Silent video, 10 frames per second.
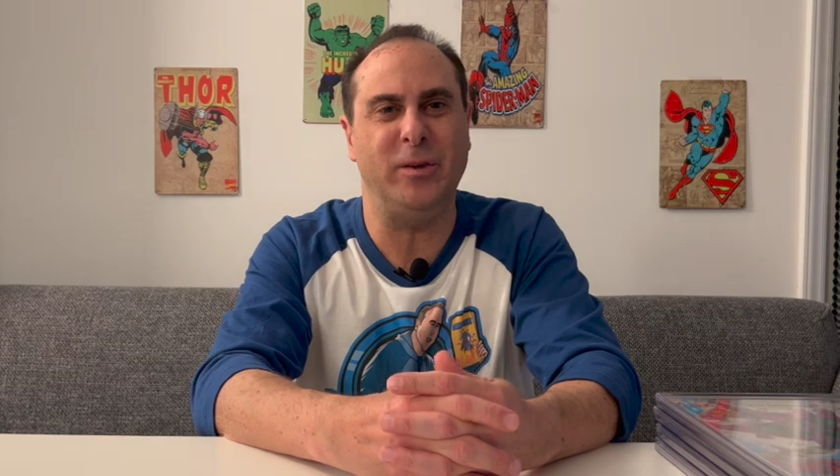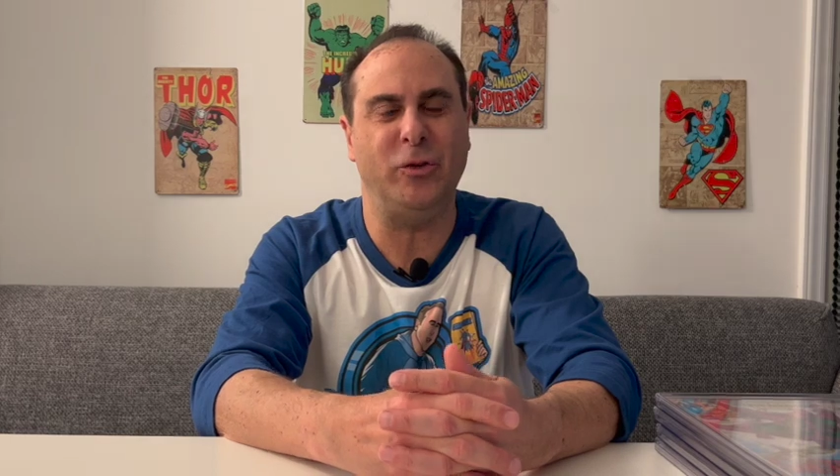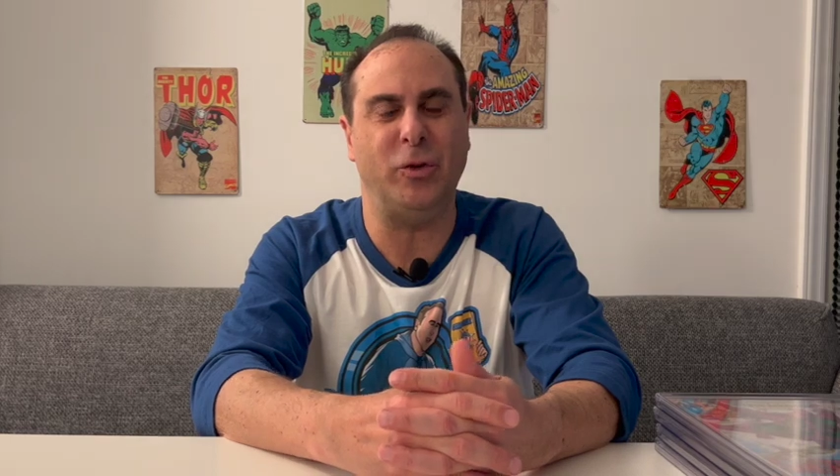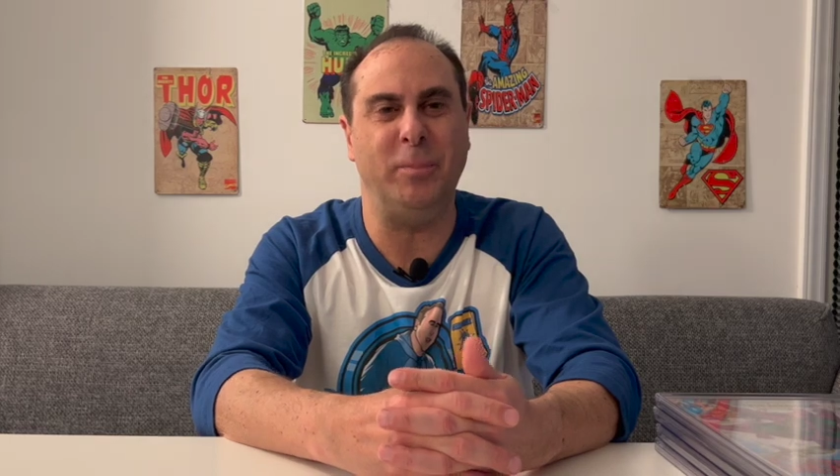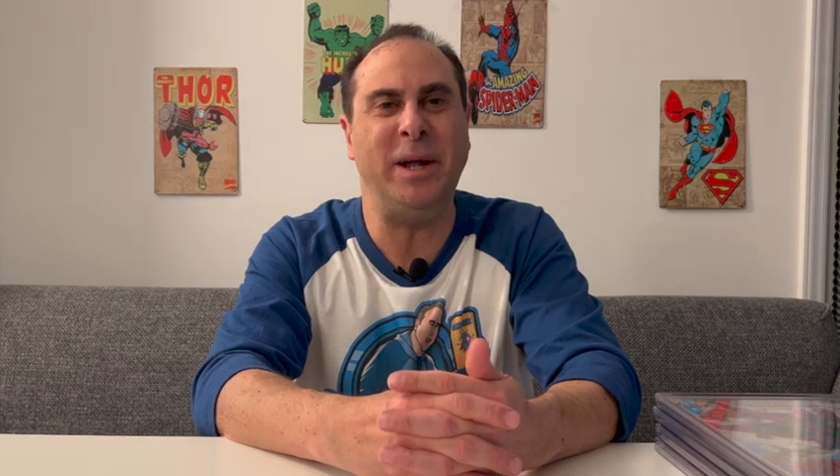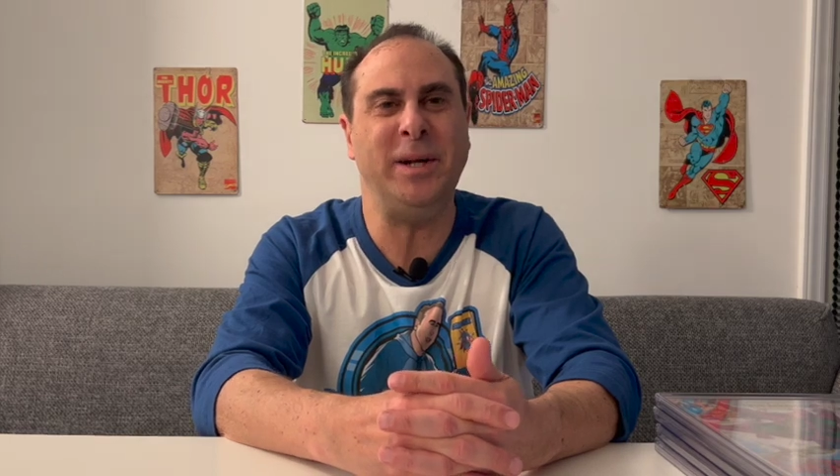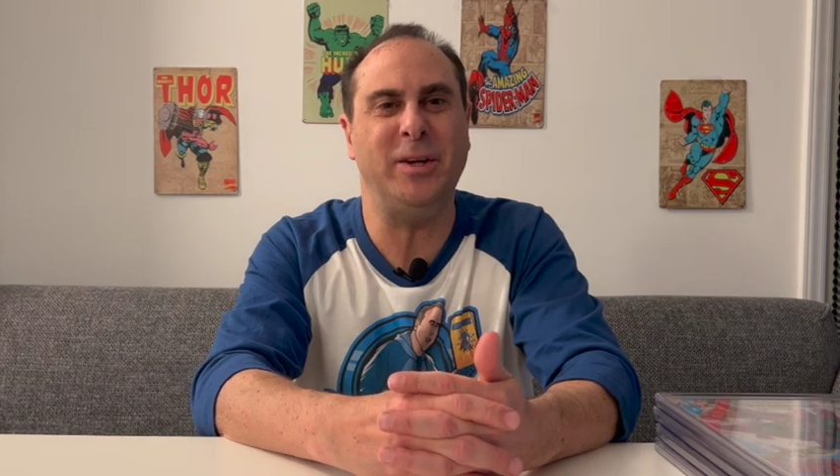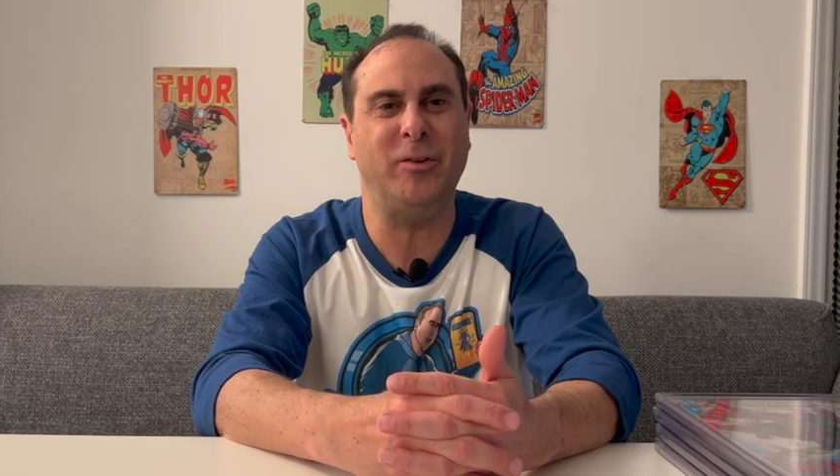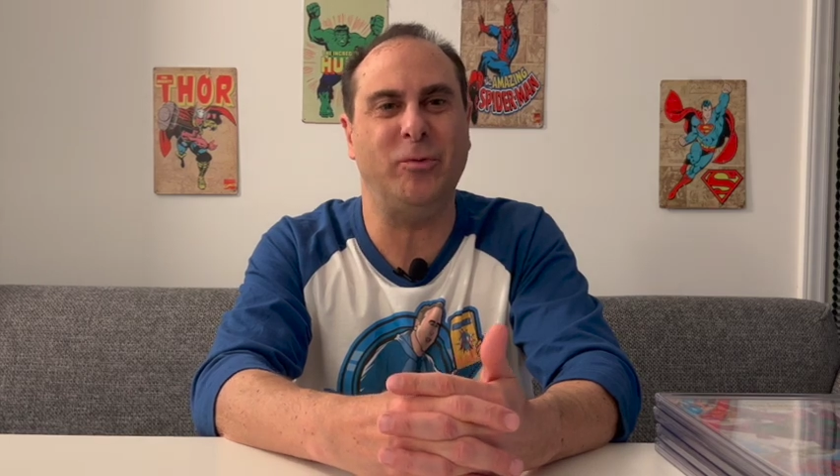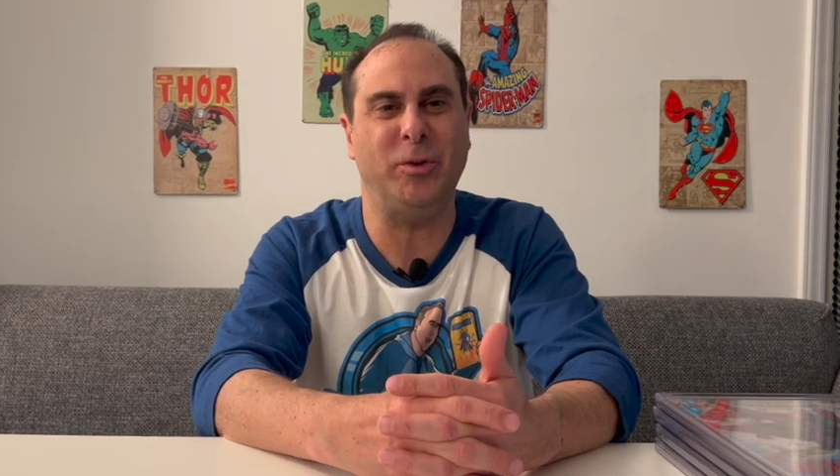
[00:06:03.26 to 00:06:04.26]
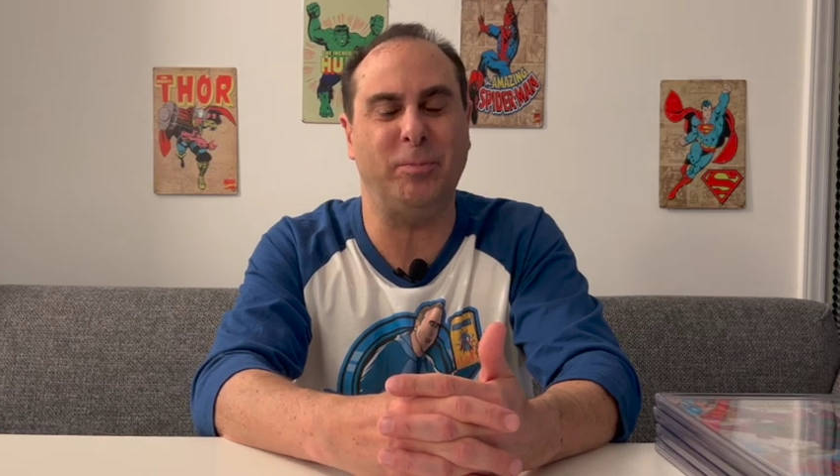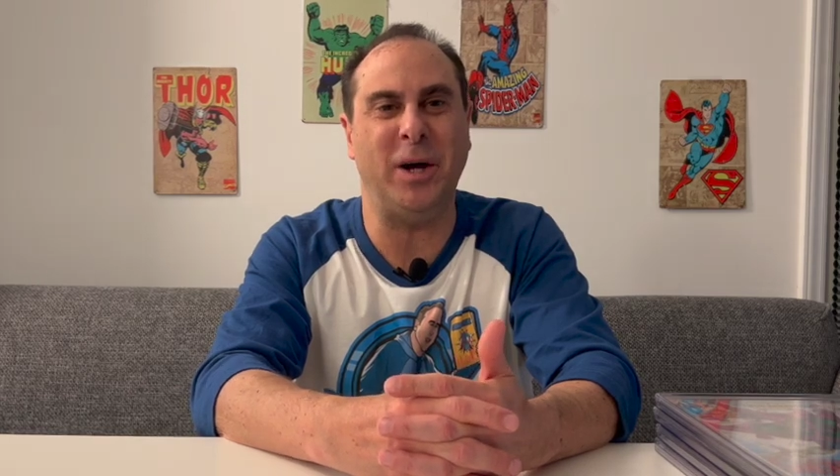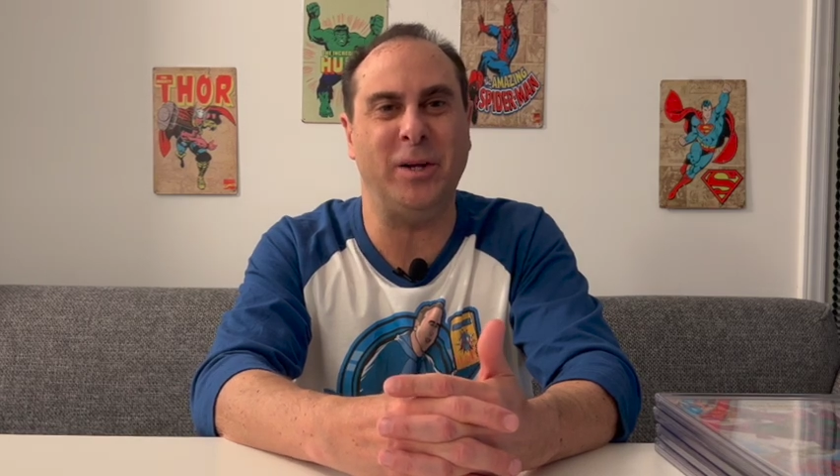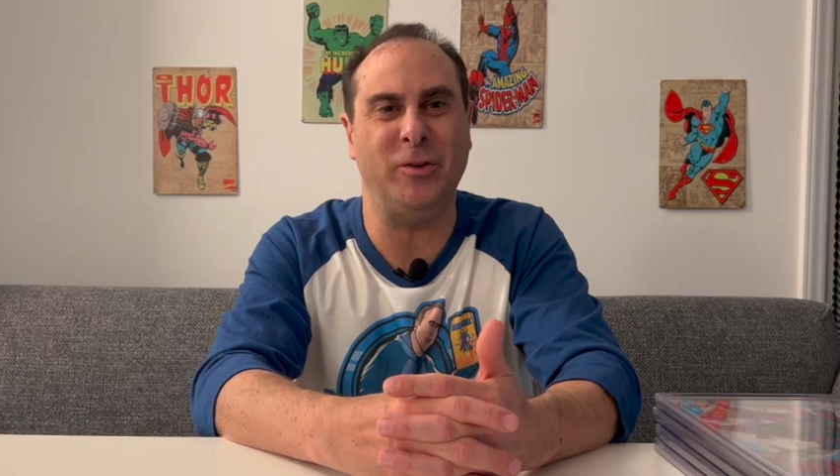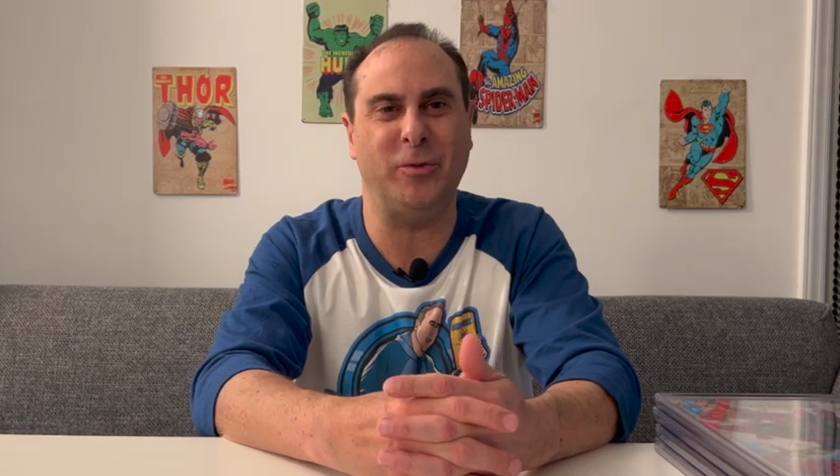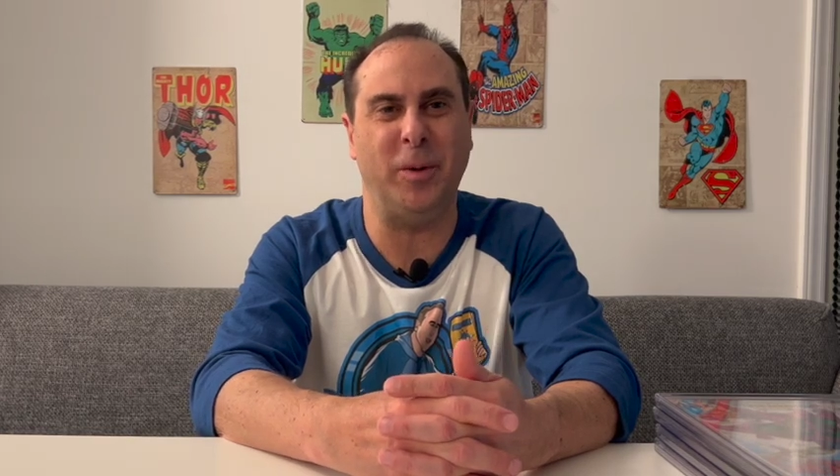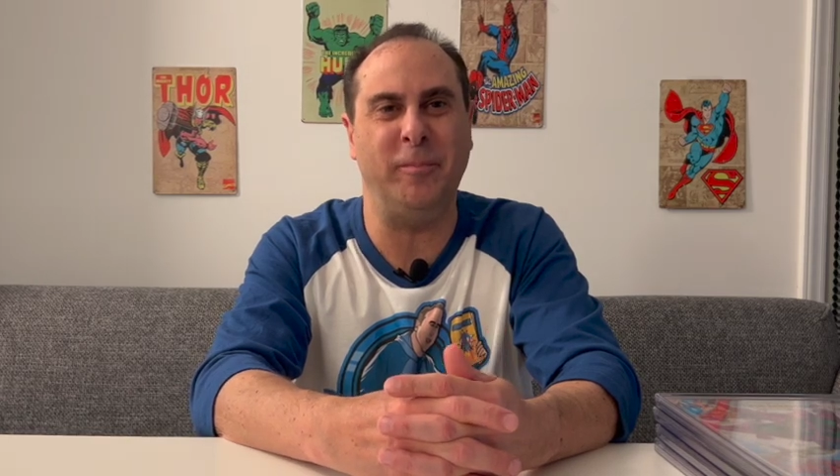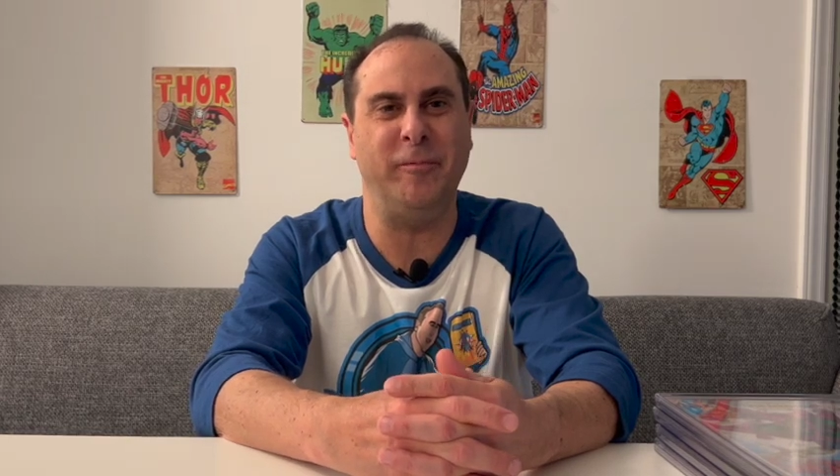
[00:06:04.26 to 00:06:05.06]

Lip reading: tremendous response from